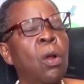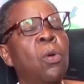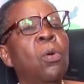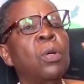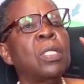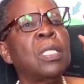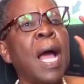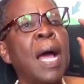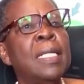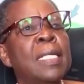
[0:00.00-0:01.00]

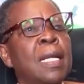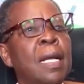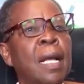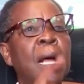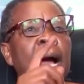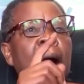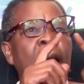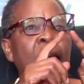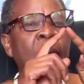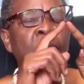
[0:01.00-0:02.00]
looks at
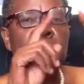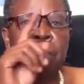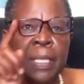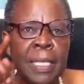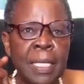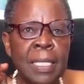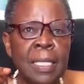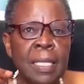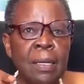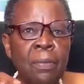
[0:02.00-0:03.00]

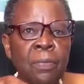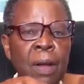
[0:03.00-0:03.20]
agribusiness